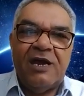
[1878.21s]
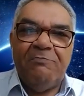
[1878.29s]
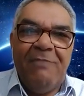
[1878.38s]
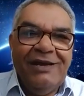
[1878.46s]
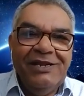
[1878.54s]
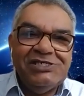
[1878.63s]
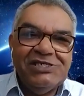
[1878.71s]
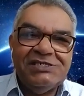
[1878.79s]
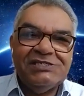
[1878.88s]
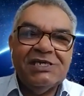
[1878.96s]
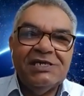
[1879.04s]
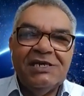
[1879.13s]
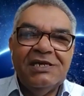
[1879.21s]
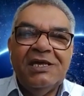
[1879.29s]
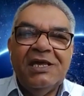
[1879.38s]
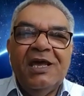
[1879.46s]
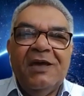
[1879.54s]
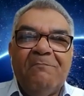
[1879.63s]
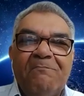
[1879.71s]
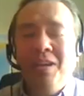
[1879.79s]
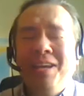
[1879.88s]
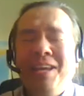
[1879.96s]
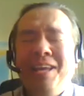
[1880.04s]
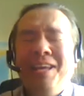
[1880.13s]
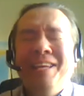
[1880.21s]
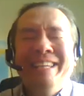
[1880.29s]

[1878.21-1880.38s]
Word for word: managers, but